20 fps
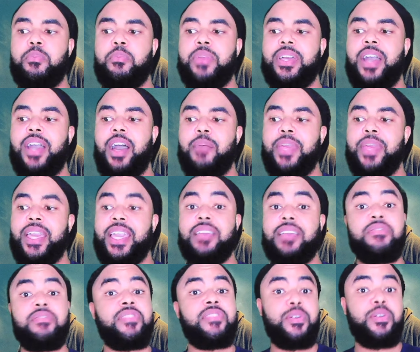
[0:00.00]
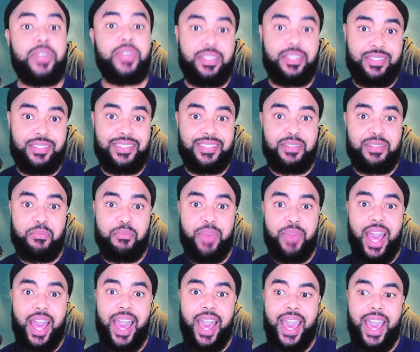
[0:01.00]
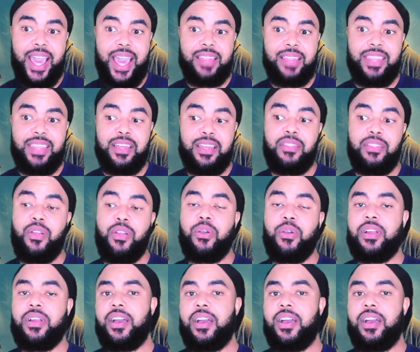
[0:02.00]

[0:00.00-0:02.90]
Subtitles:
becoming influenced by the allure